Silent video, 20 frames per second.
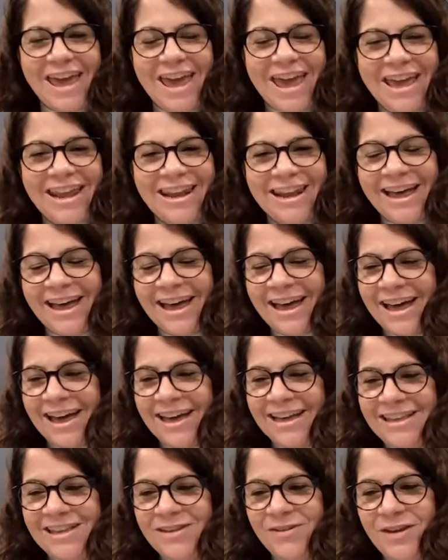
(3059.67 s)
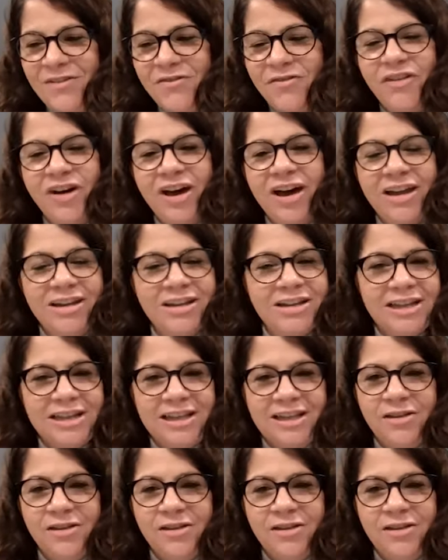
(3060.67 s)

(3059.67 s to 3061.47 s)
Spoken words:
And you can find like